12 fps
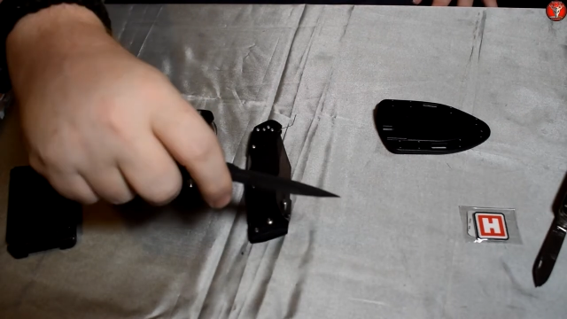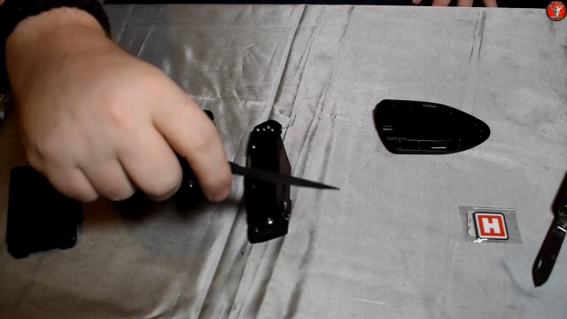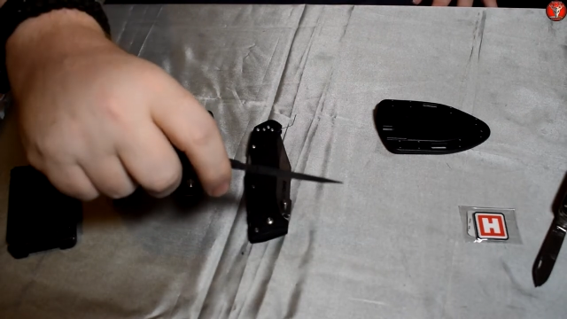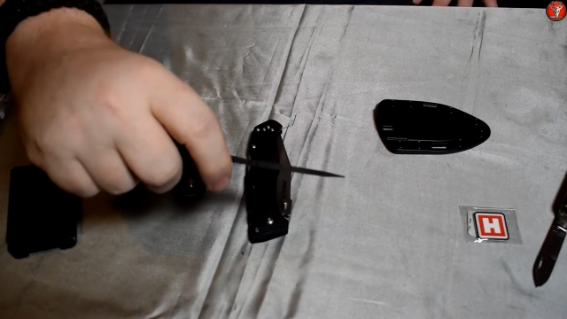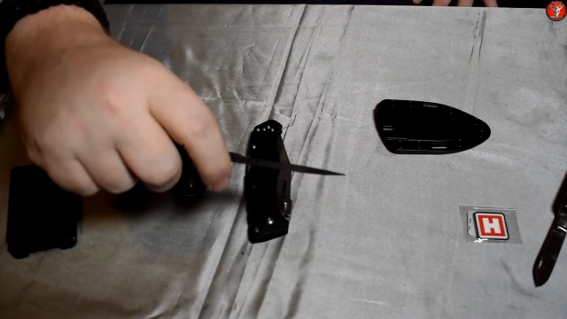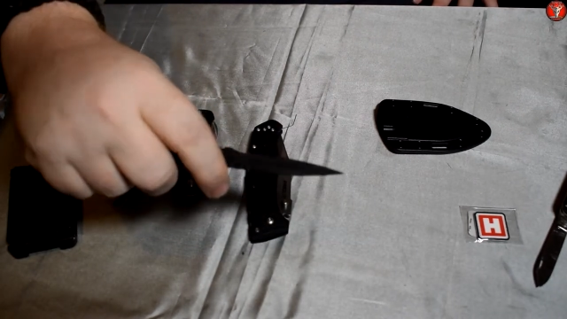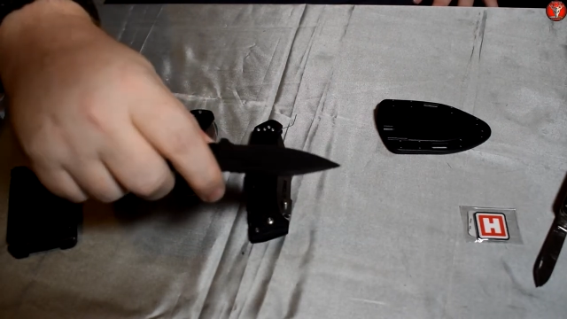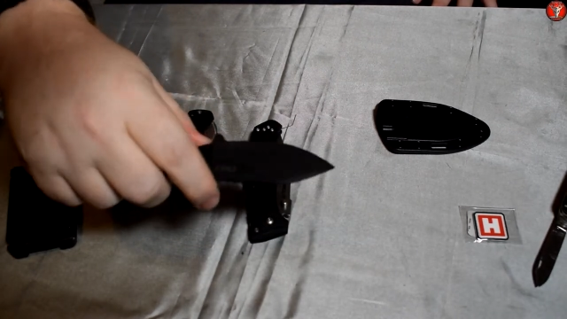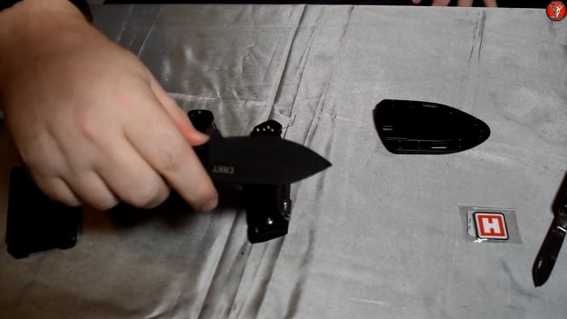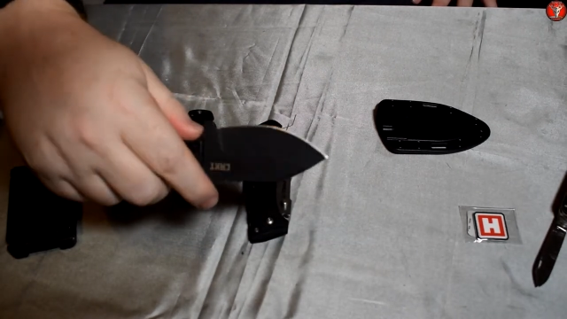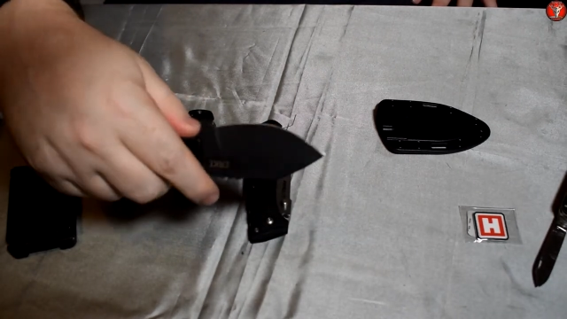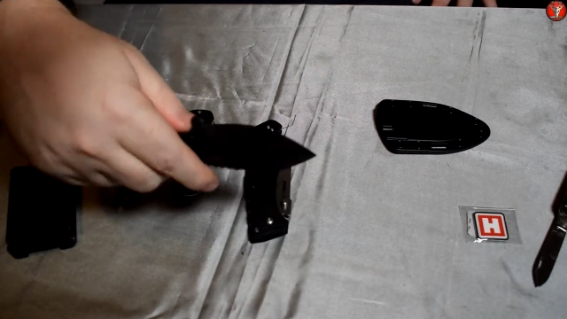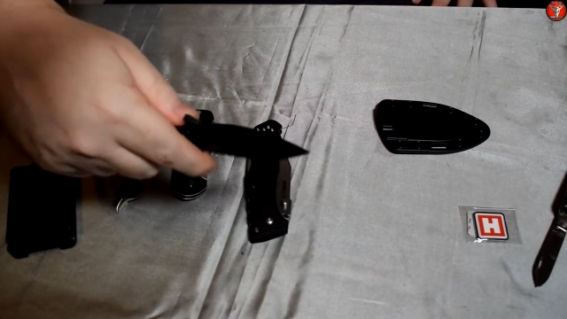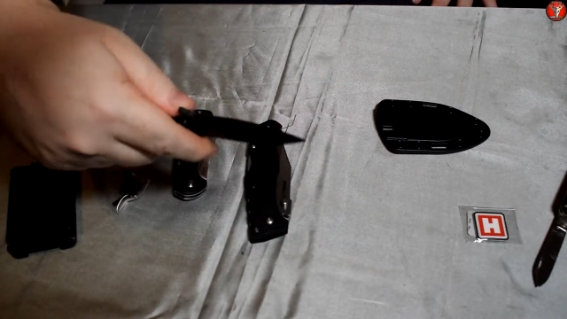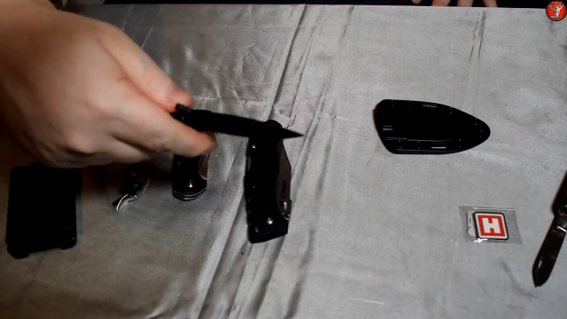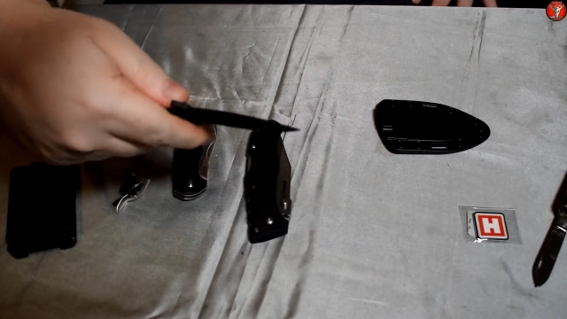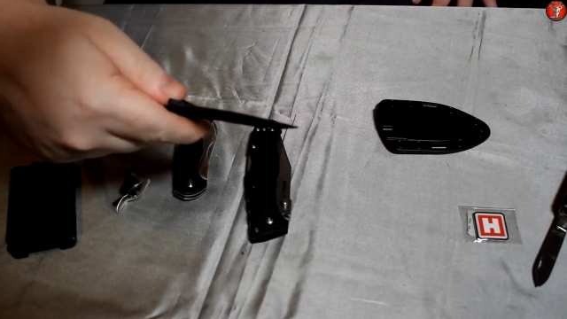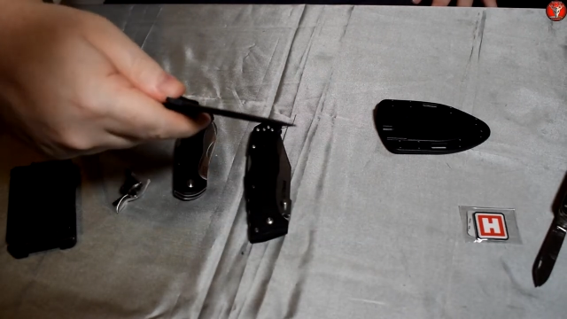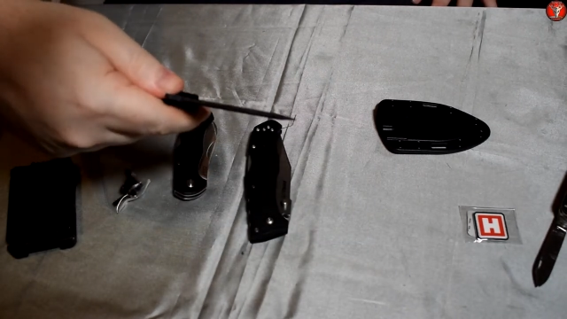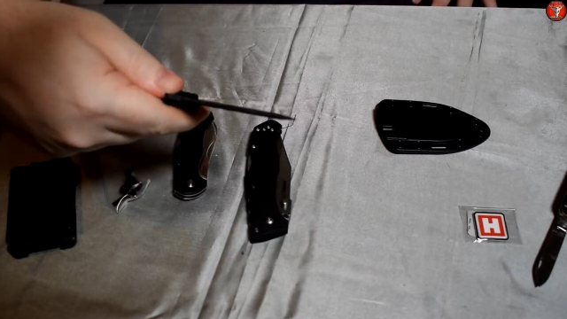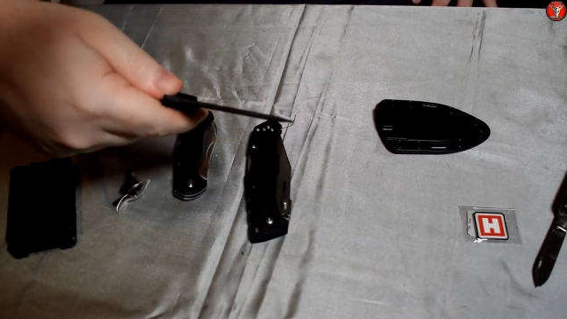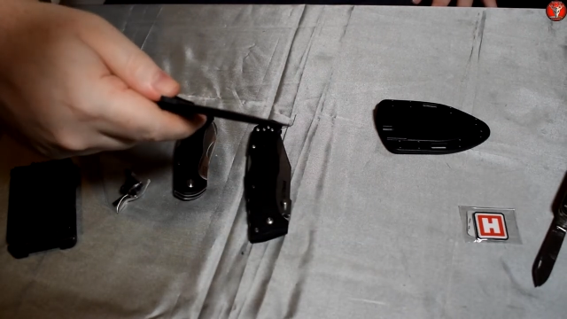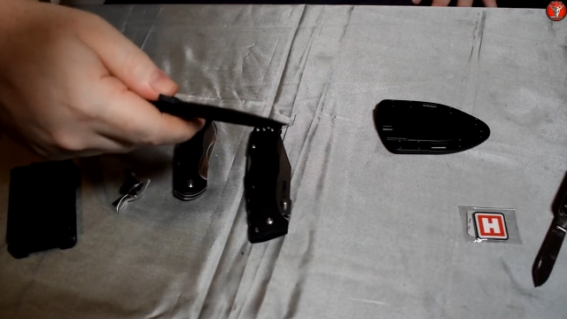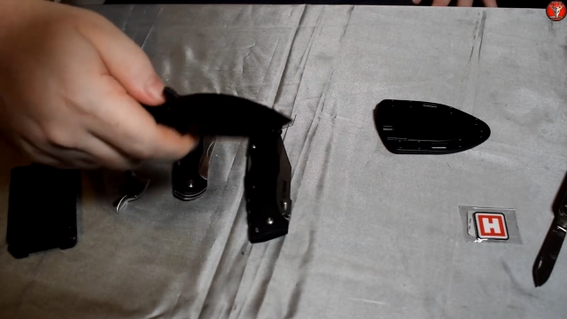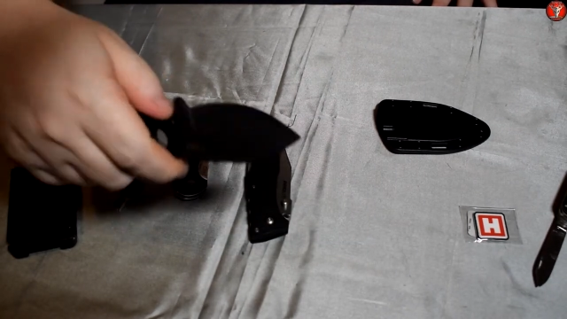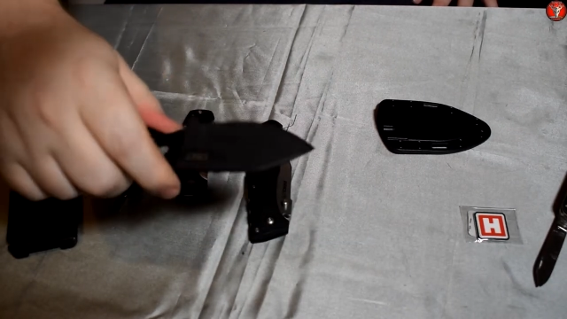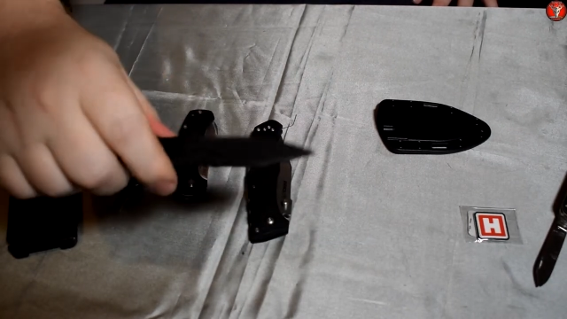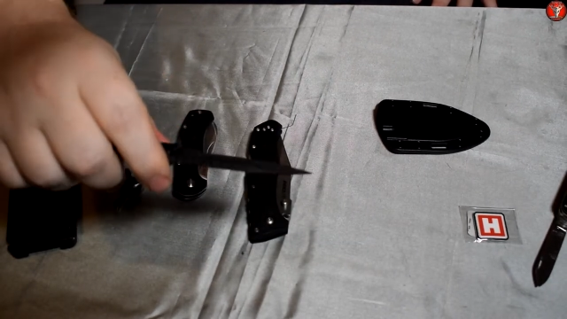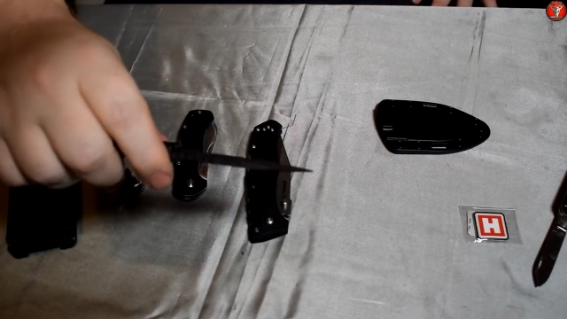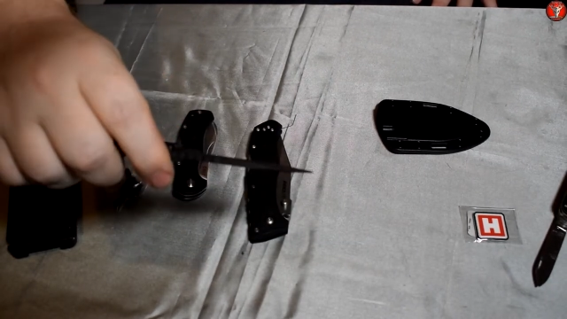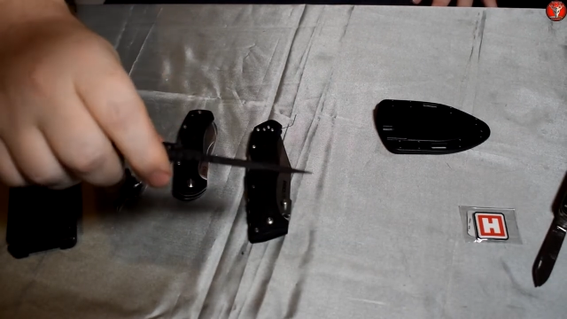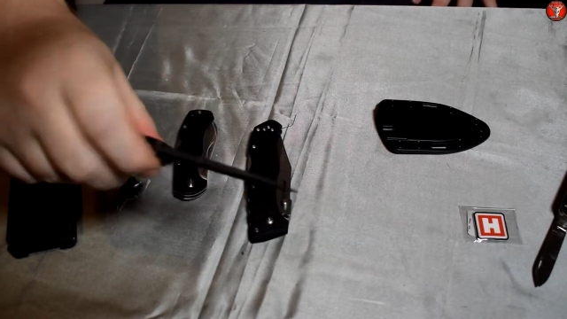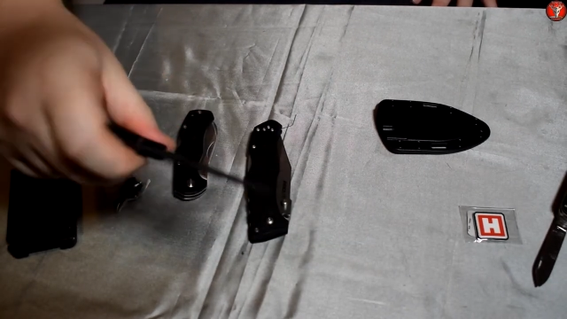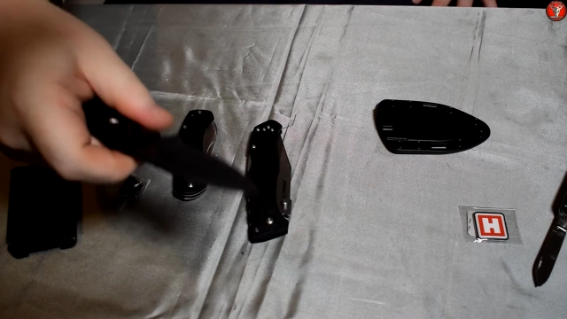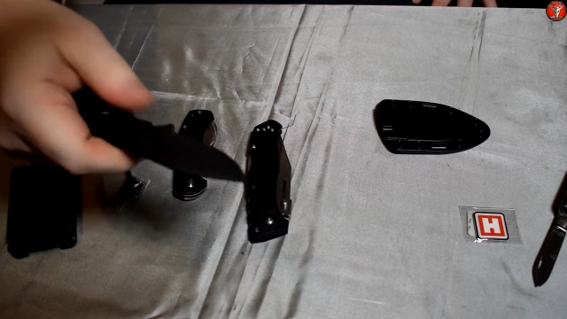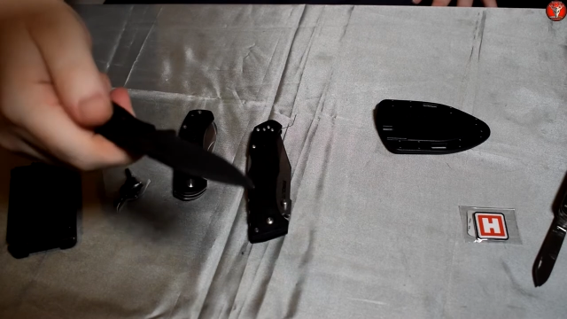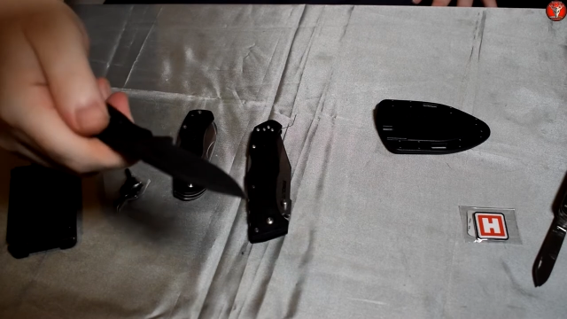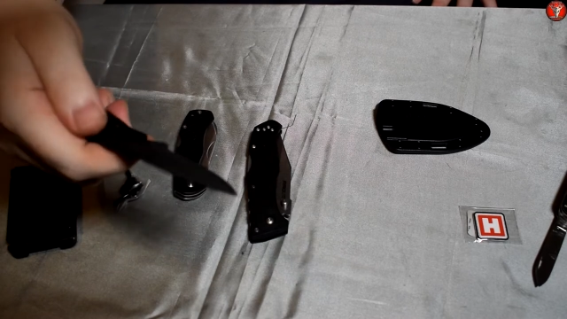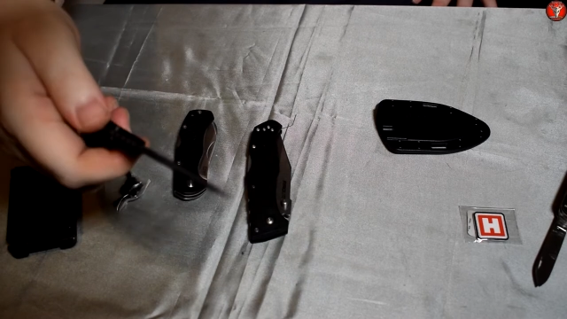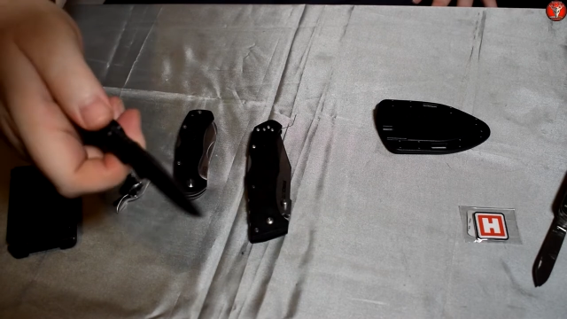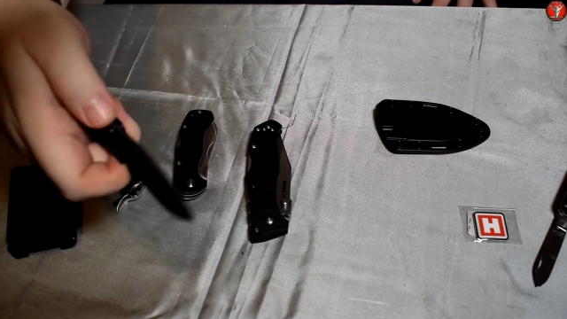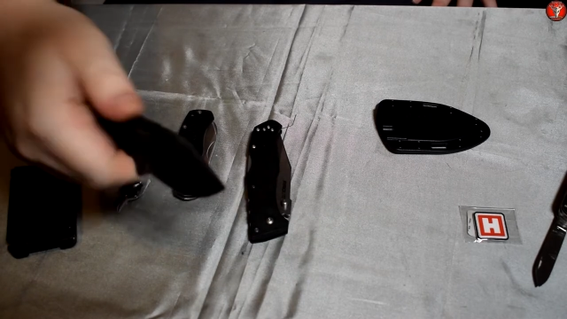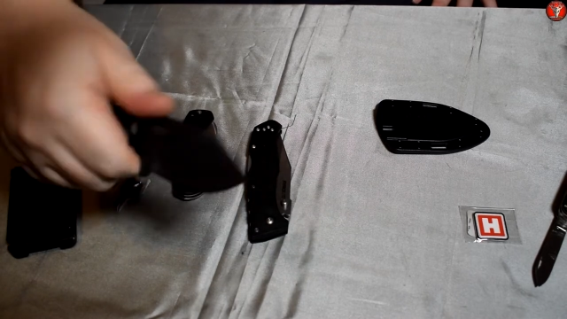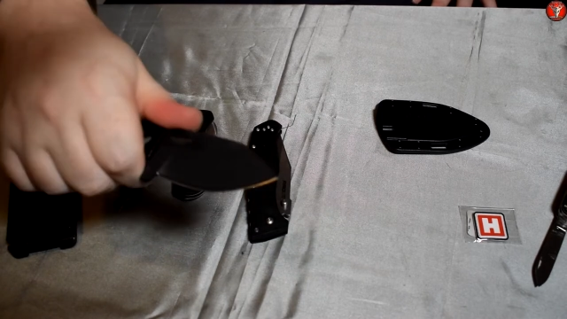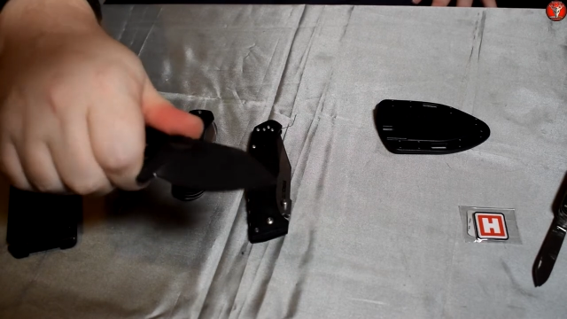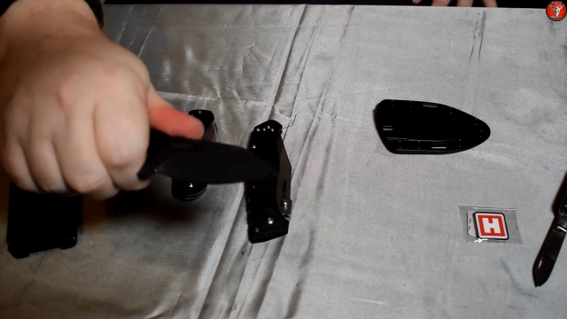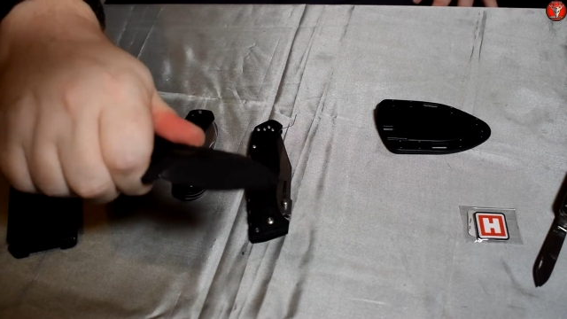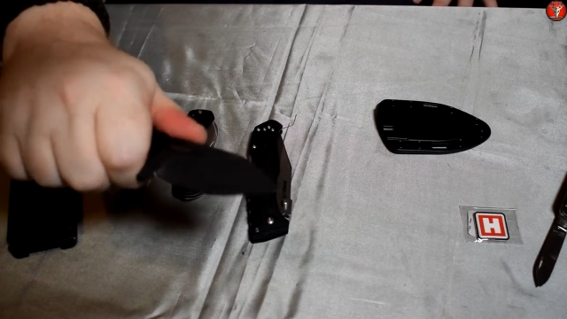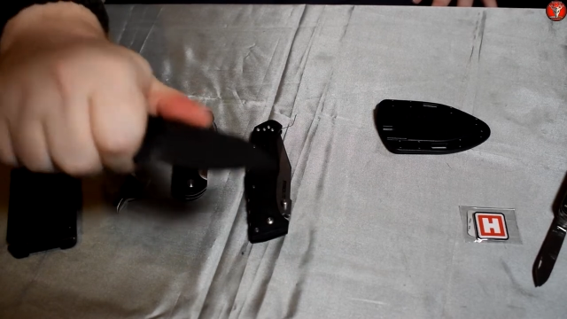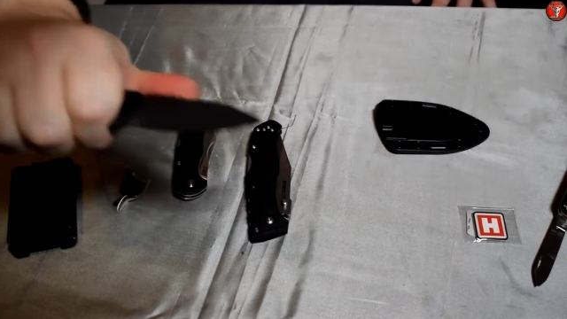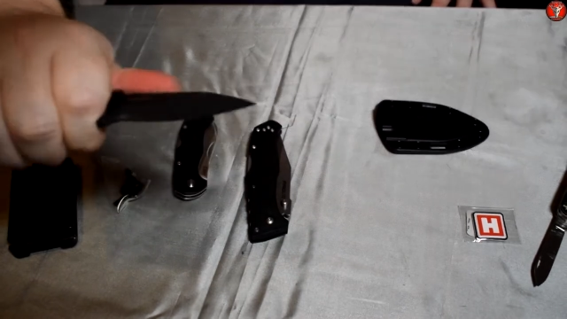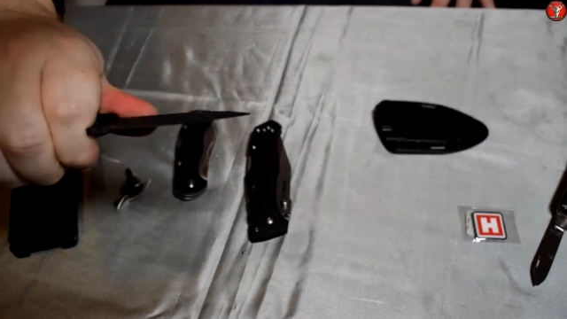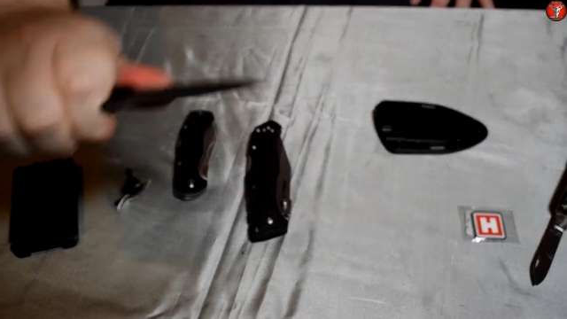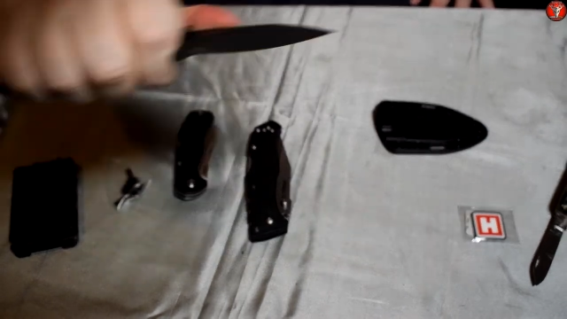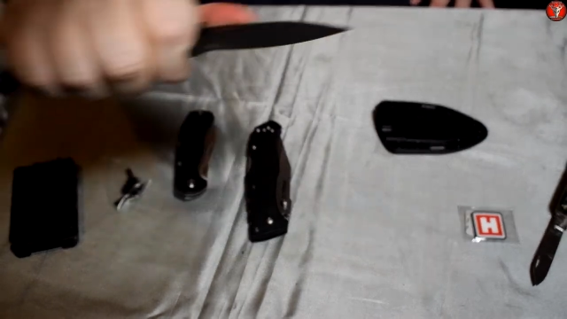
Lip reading: (no speaker visible)